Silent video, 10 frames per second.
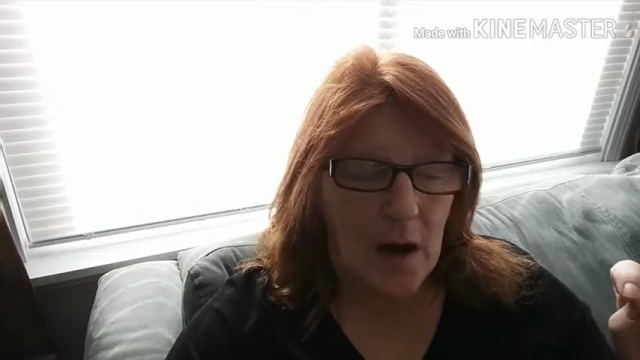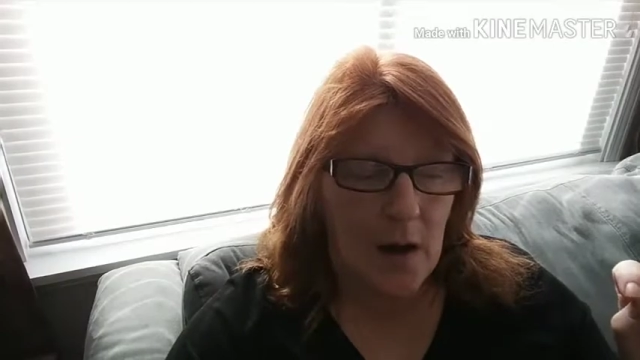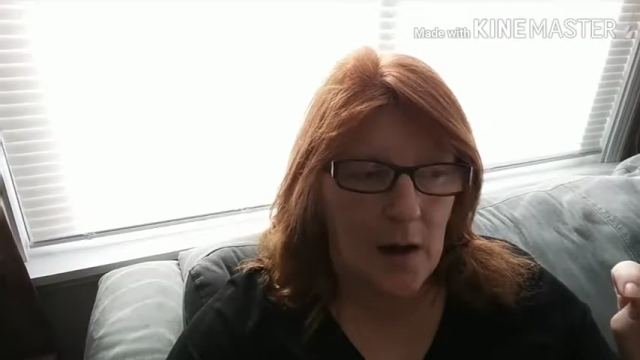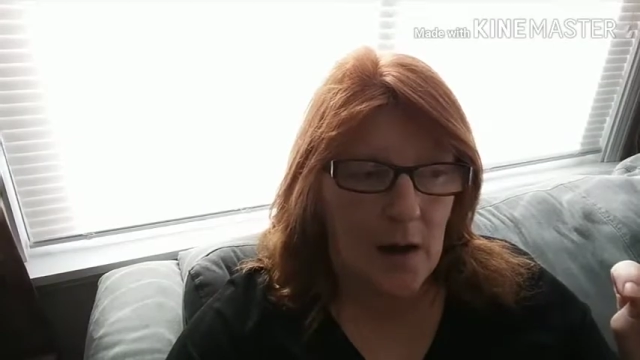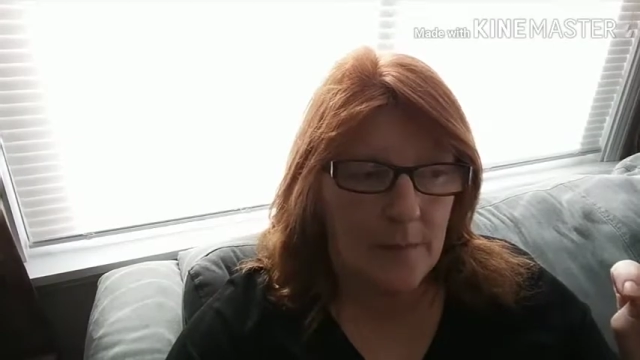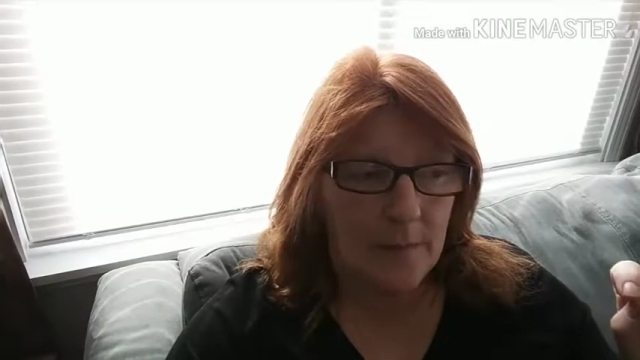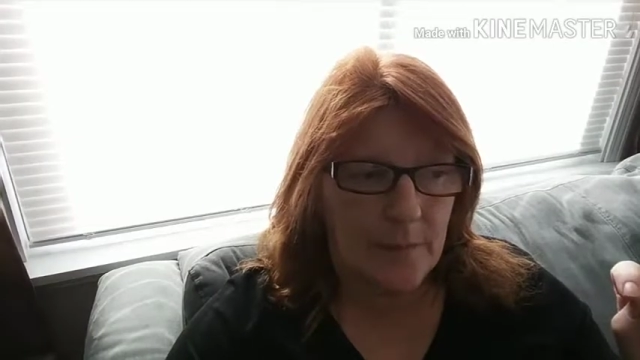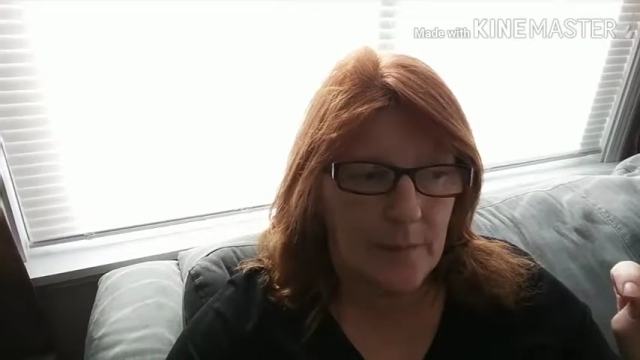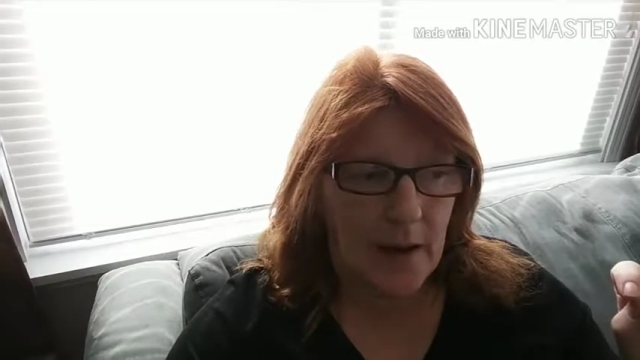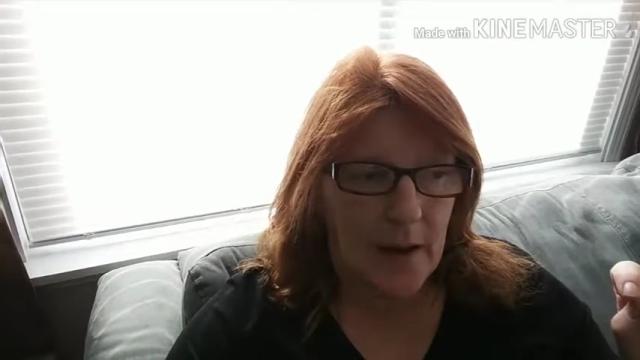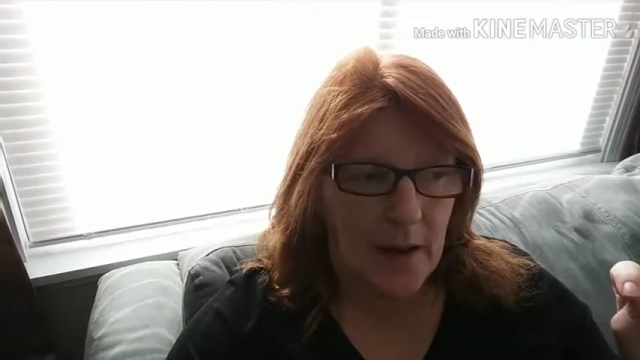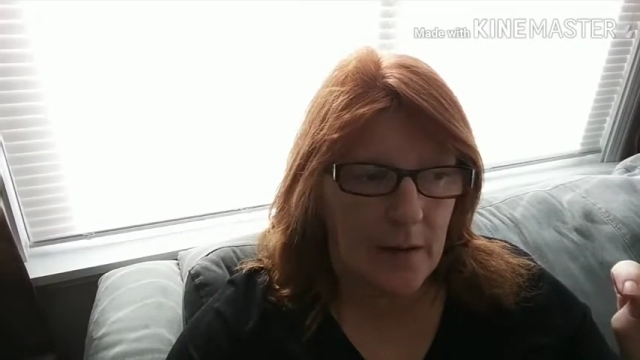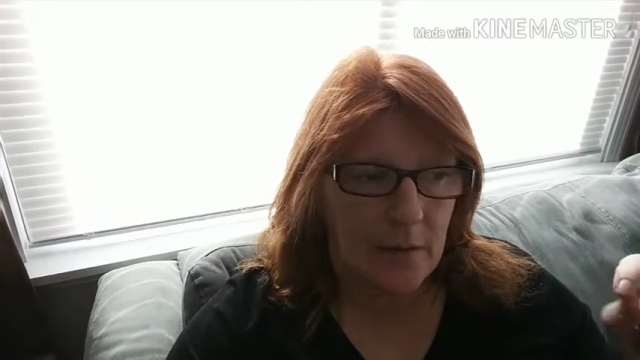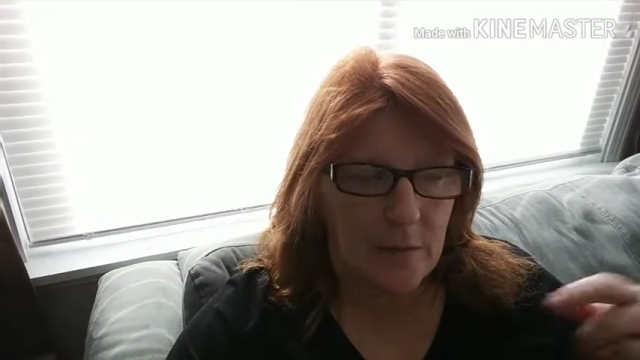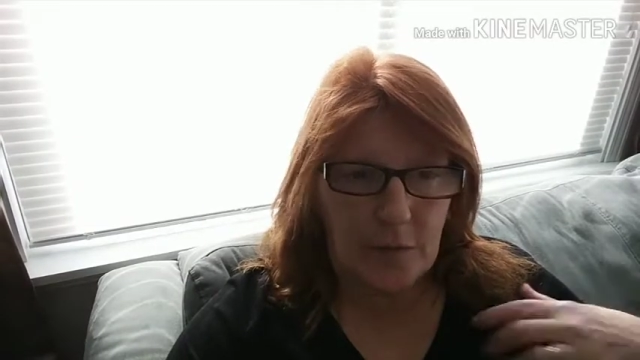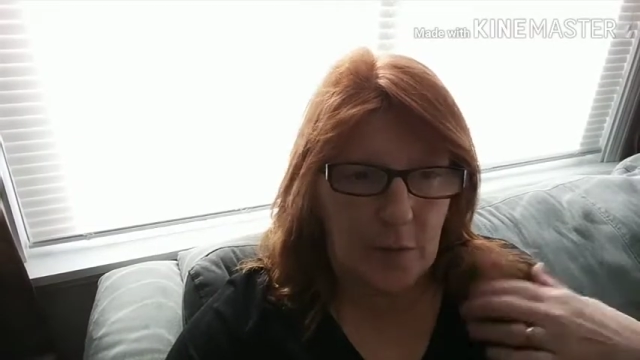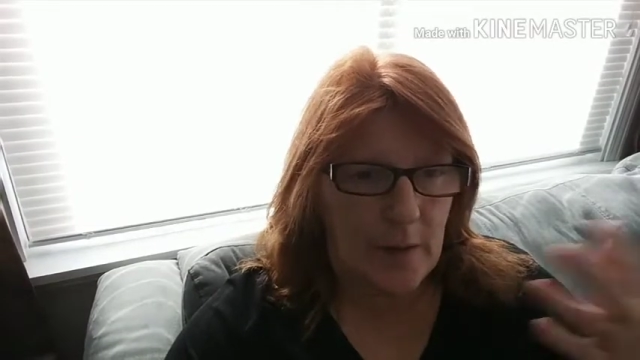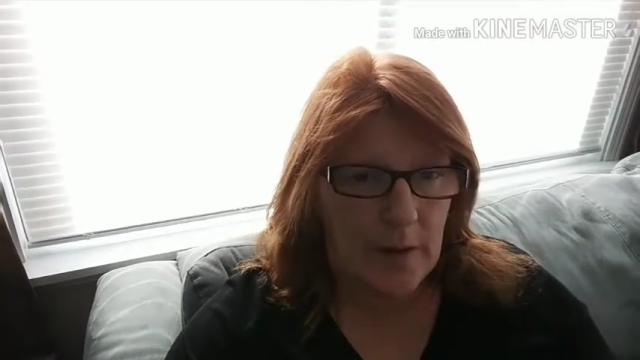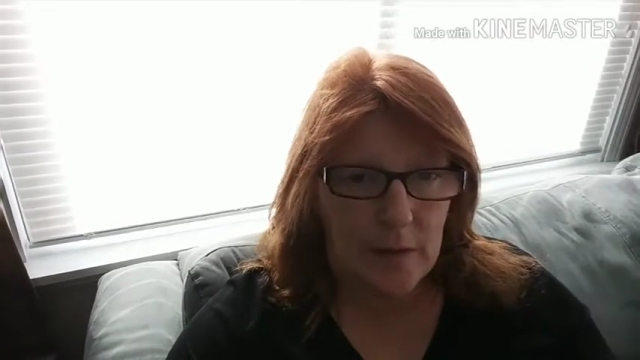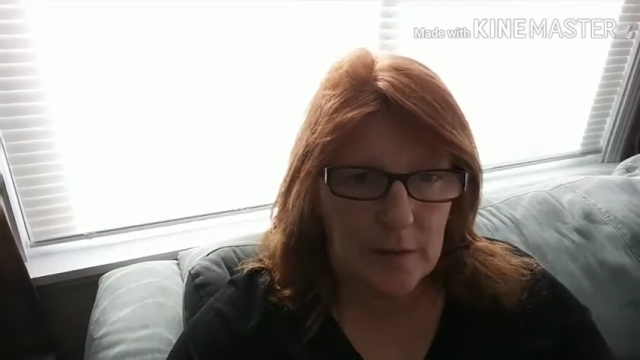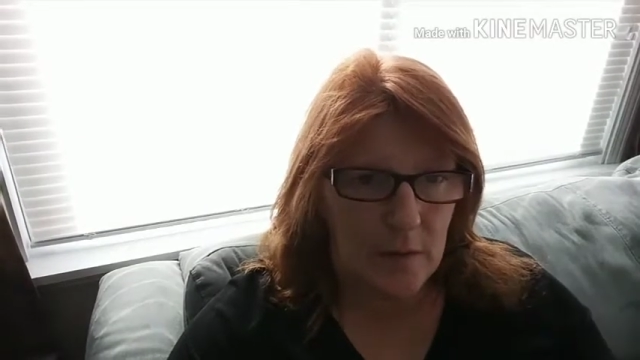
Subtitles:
And for me,